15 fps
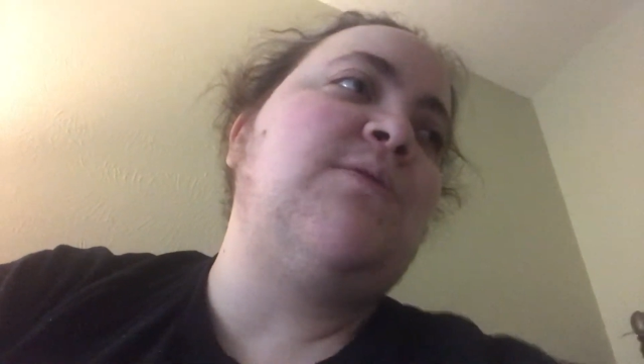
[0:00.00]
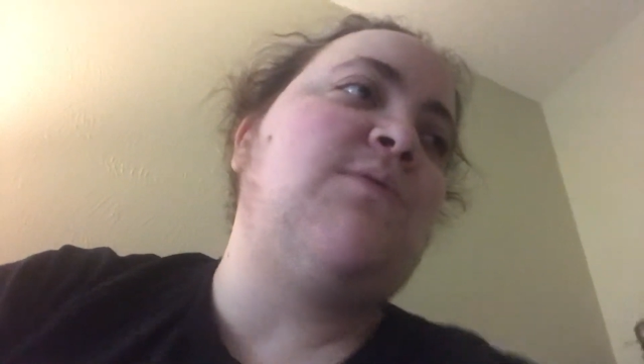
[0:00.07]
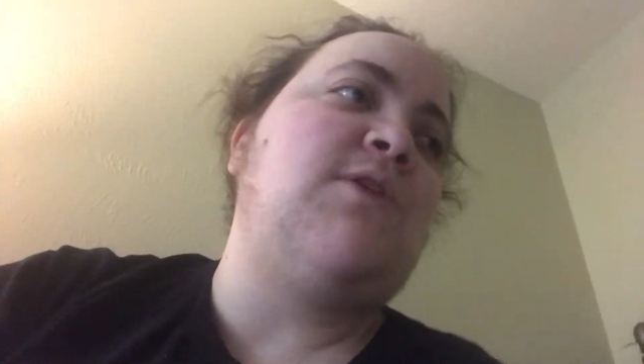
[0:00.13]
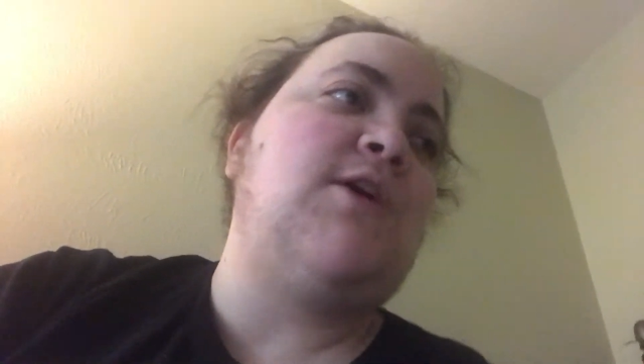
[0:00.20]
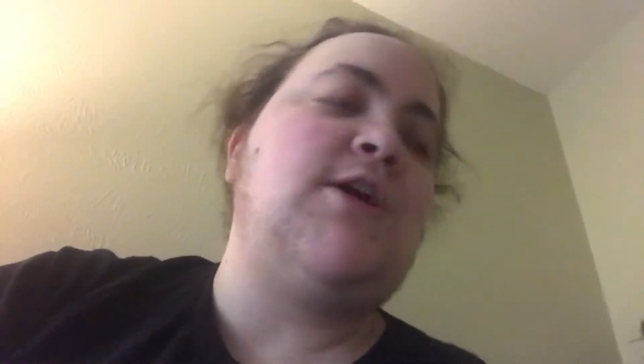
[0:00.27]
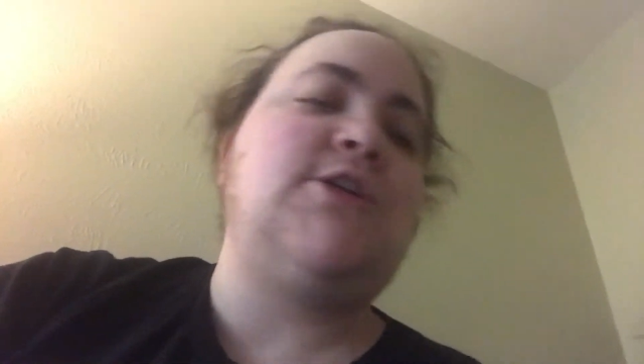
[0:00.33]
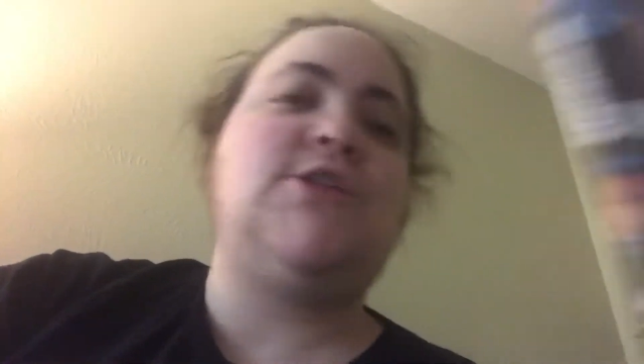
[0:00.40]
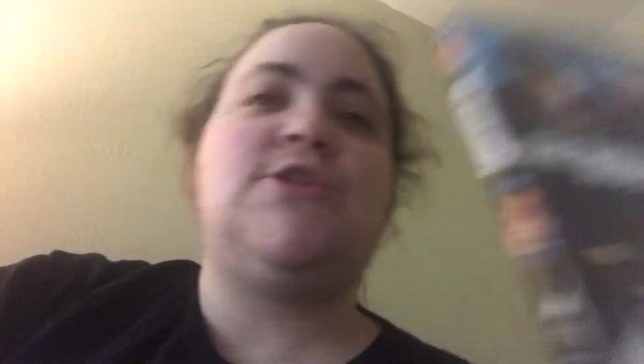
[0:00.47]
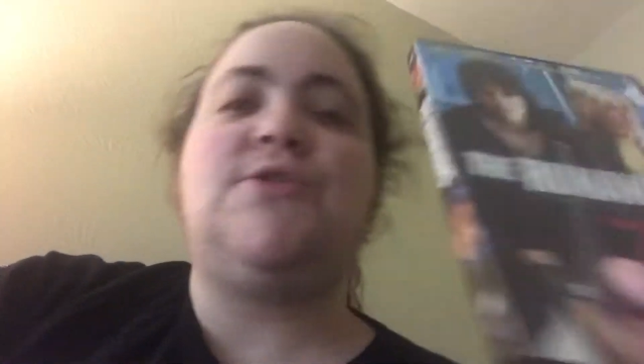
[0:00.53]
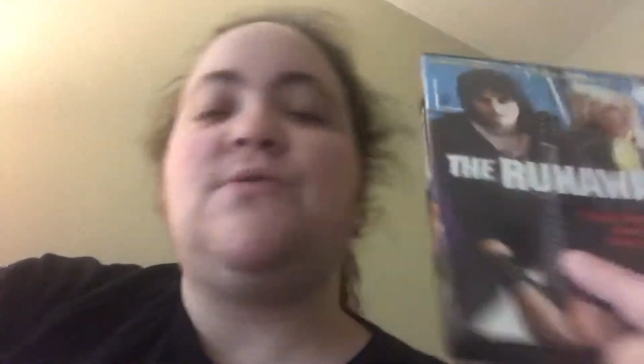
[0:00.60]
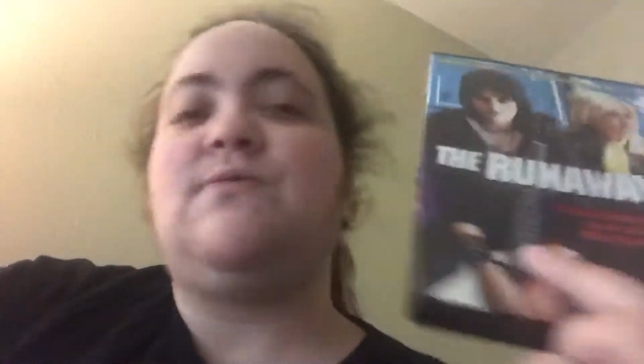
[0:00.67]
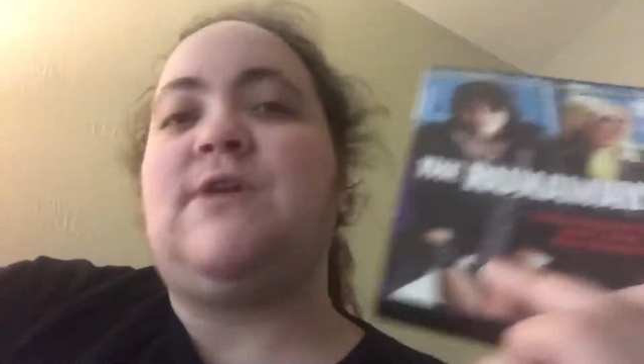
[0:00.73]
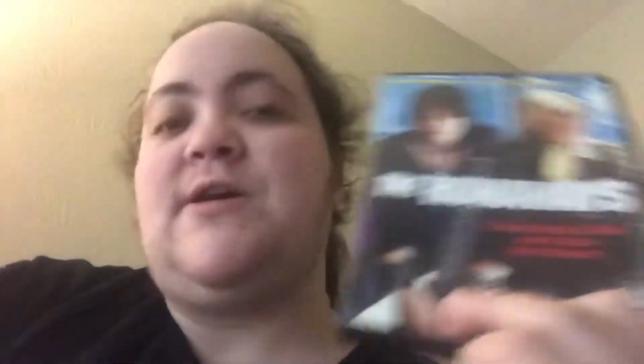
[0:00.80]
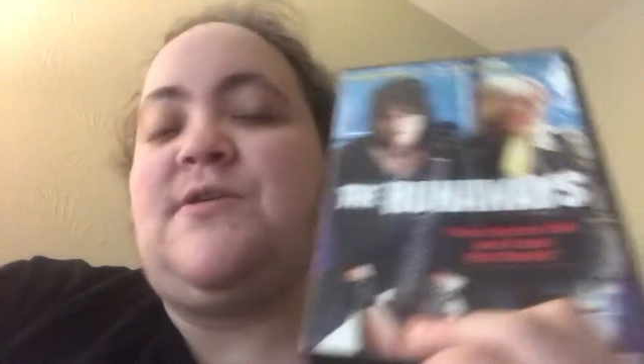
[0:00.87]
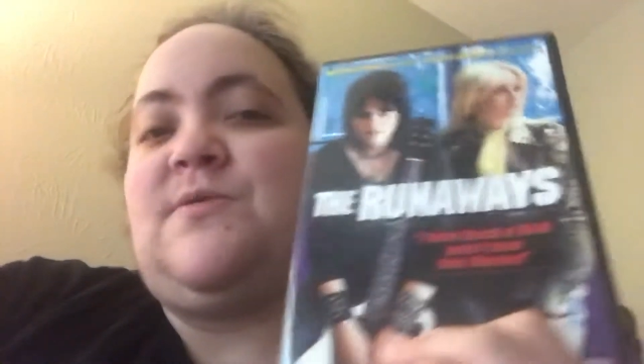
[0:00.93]
I watched
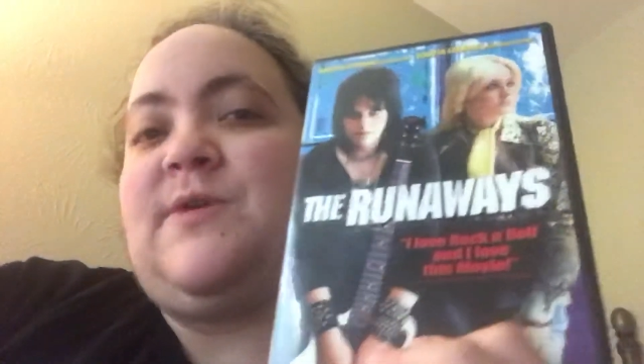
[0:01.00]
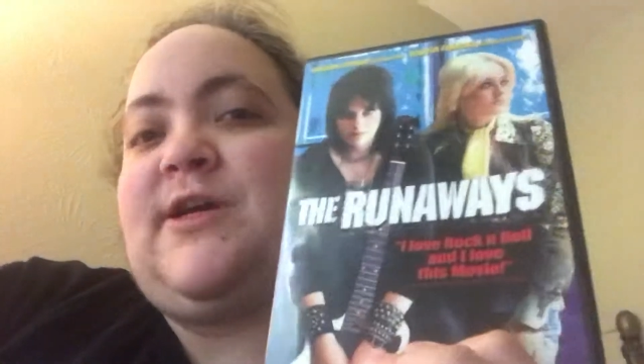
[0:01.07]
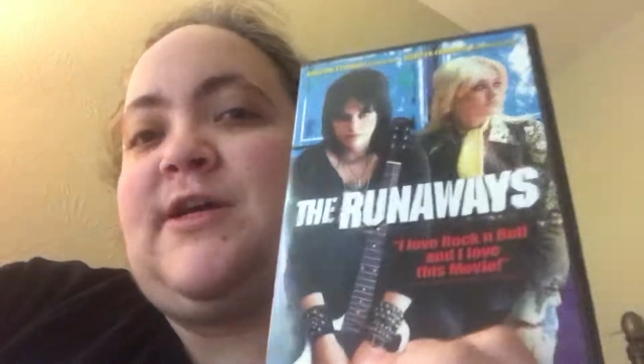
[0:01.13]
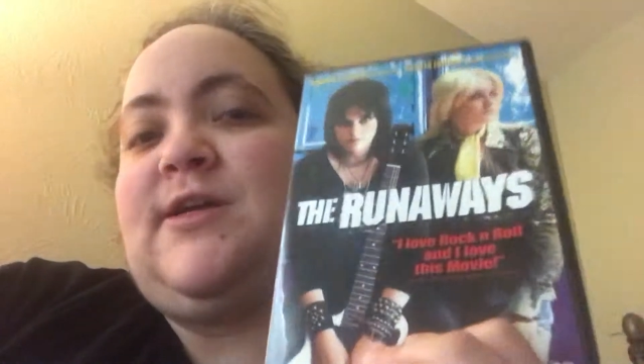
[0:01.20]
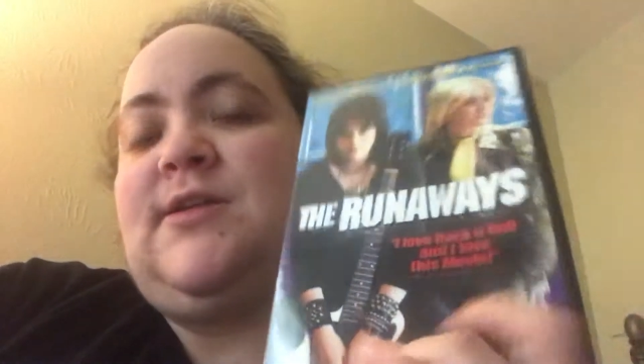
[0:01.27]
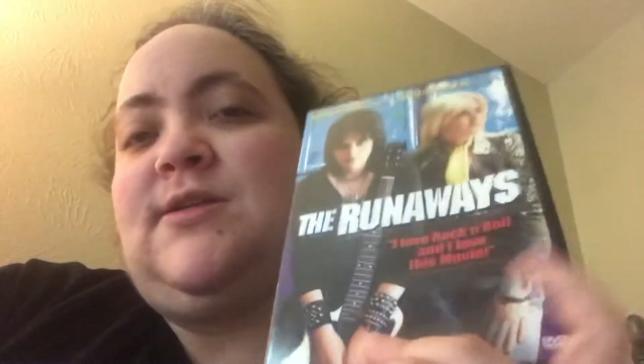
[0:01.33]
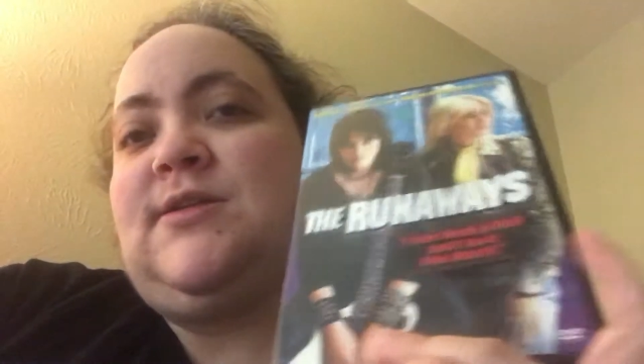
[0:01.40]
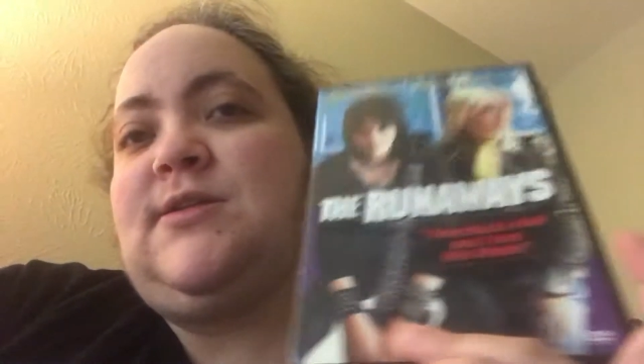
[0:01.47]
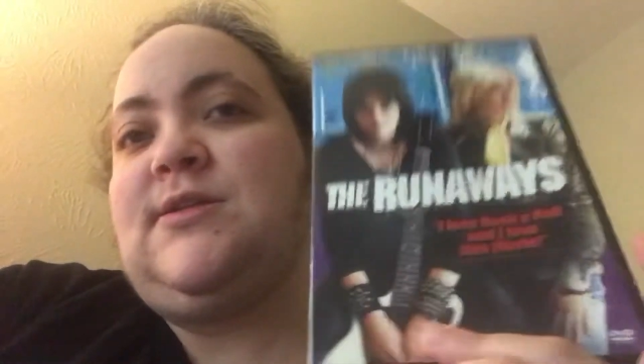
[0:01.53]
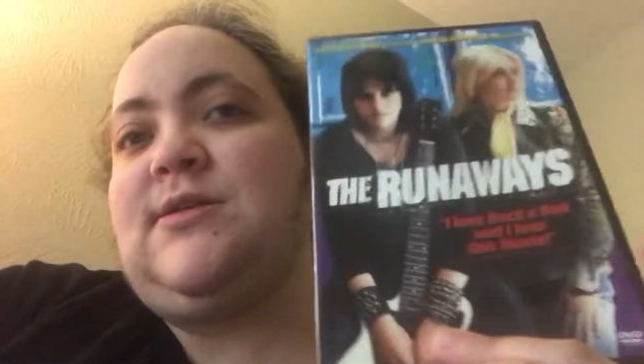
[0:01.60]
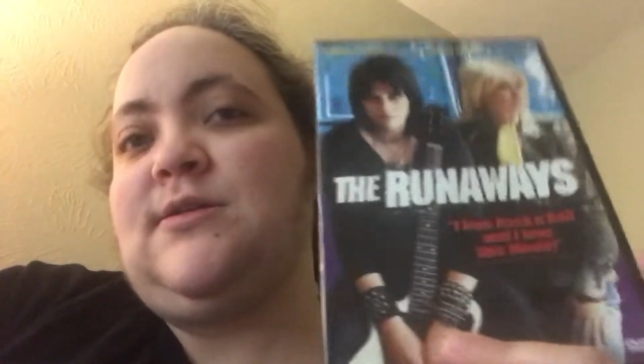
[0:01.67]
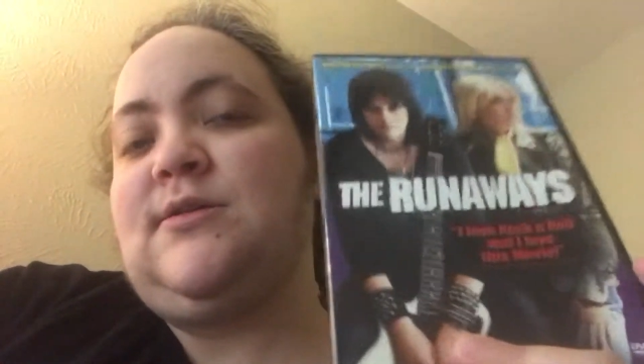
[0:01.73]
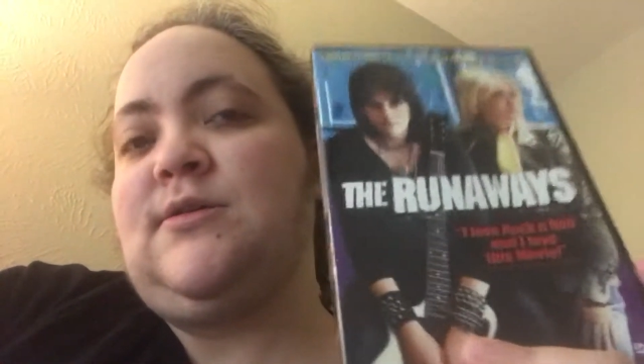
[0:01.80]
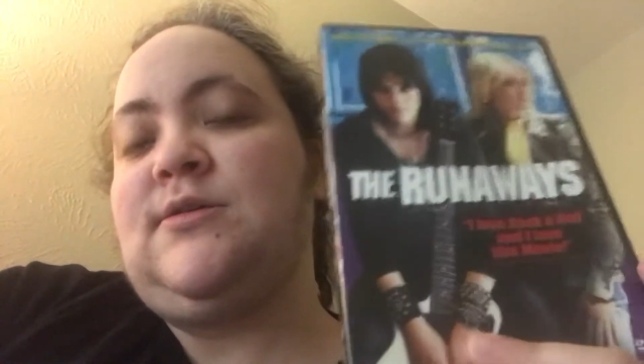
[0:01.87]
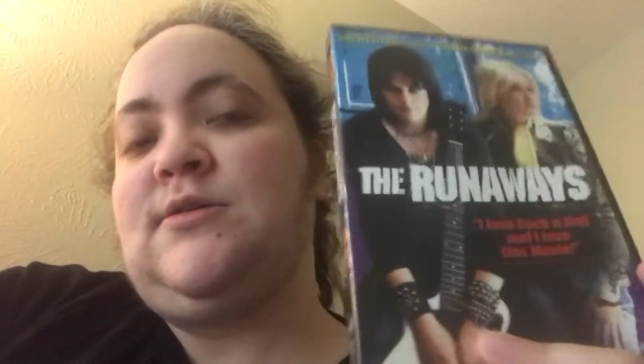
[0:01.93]
The Runaways,